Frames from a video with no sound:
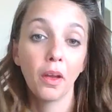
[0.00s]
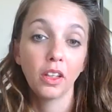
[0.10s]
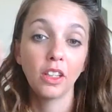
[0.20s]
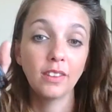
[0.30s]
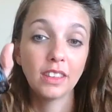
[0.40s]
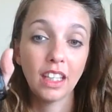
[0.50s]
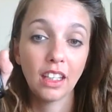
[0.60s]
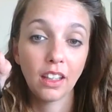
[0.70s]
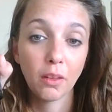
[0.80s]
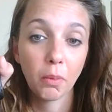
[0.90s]
use
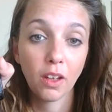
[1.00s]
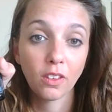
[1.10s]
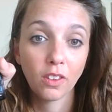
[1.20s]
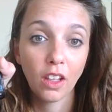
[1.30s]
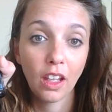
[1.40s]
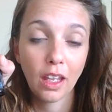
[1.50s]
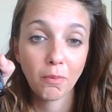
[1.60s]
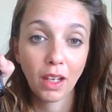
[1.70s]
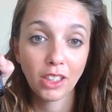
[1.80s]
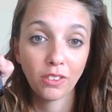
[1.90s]
it in the bottle
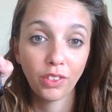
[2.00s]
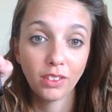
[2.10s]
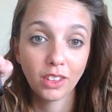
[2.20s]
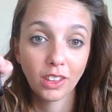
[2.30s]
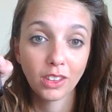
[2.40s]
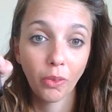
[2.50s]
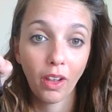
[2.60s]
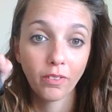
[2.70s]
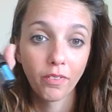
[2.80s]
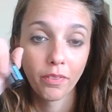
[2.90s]
in my diffuser as
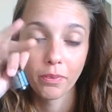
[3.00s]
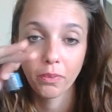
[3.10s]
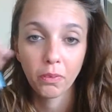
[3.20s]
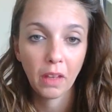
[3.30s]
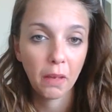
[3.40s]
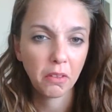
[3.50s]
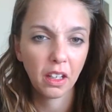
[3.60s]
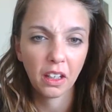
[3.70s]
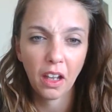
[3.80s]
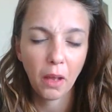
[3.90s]
well.
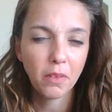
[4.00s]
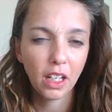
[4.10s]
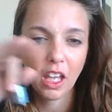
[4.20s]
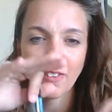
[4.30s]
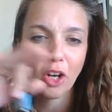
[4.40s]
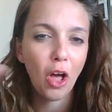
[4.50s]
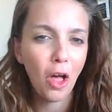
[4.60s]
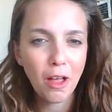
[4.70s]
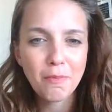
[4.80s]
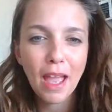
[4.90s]
I'm gonna cover
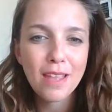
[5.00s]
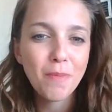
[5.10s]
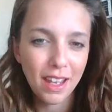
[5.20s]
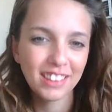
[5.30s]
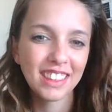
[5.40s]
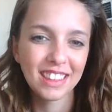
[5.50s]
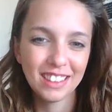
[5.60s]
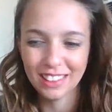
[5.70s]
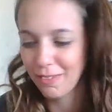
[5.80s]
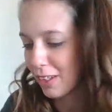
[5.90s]
all my
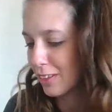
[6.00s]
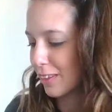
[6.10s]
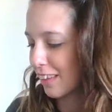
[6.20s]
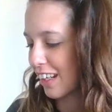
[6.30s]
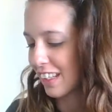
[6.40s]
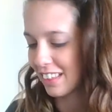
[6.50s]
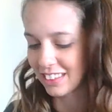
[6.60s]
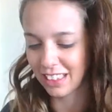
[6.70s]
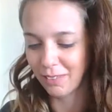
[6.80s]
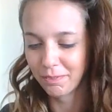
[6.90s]
bases to make sure that I can
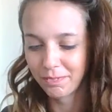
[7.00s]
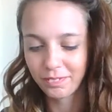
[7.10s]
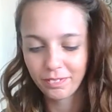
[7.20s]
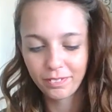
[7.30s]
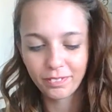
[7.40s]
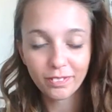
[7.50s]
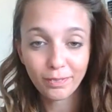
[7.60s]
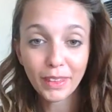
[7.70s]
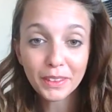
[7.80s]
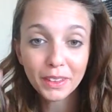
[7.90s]
sleep.
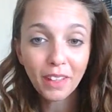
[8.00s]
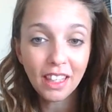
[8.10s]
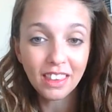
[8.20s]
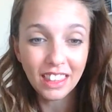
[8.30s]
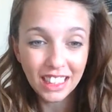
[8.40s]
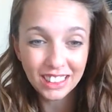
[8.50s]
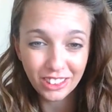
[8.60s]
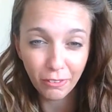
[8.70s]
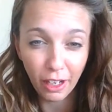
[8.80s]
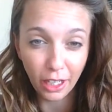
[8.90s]
So again, these
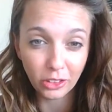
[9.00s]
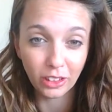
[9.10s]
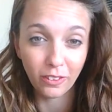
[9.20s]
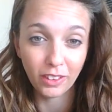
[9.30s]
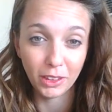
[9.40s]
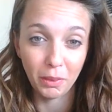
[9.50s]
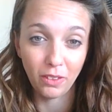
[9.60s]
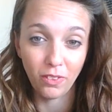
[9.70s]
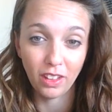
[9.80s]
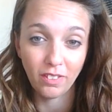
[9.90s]
2 are actually going to be
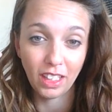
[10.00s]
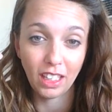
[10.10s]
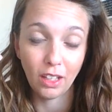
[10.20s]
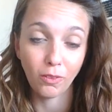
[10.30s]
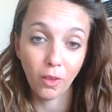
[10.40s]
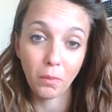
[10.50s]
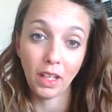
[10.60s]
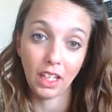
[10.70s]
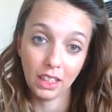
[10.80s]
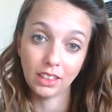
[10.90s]
in one of the
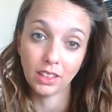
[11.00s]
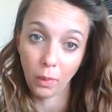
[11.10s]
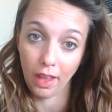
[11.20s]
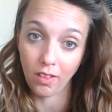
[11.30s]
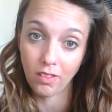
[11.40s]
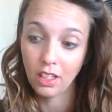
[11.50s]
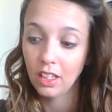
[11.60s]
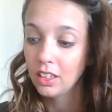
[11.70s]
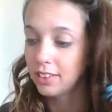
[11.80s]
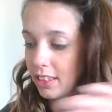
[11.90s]
enrollment kits as well.
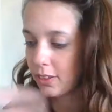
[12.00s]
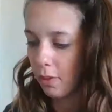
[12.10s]
So that's